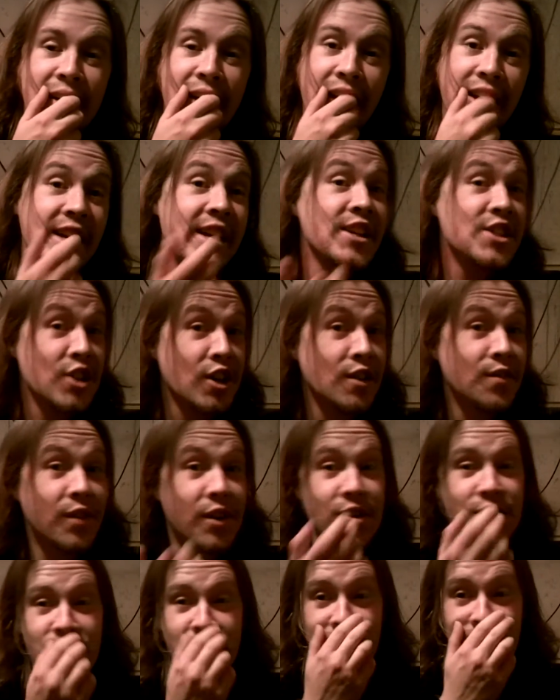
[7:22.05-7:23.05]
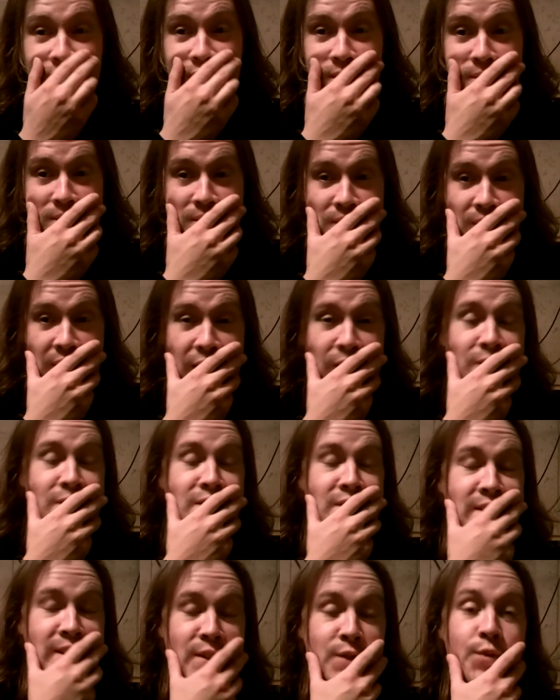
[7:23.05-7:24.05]
And it is a good version.
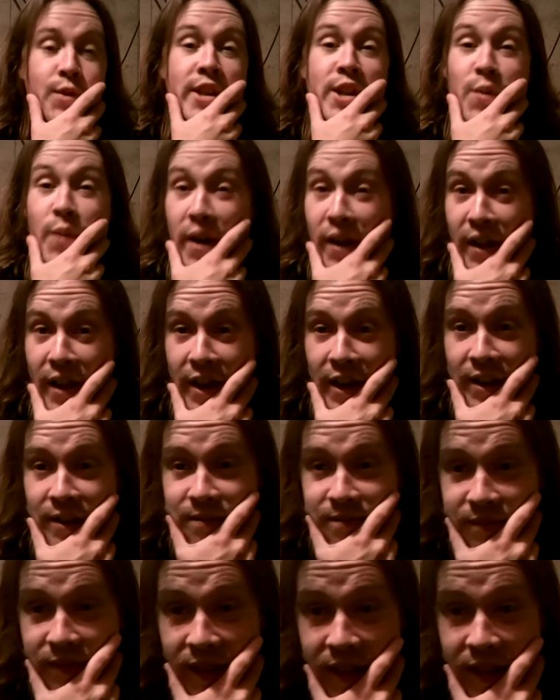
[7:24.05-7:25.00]
Anderson sings really well on it.